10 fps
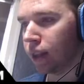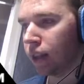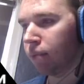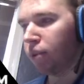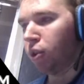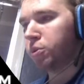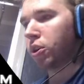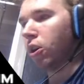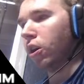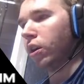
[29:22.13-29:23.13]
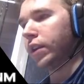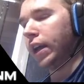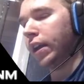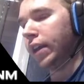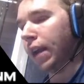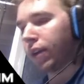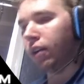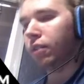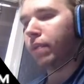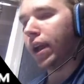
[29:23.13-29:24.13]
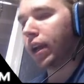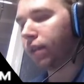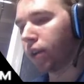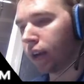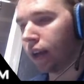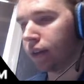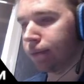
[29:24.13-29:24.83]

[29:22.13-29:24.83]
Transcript: My troops are all dead. Never coming back ever again.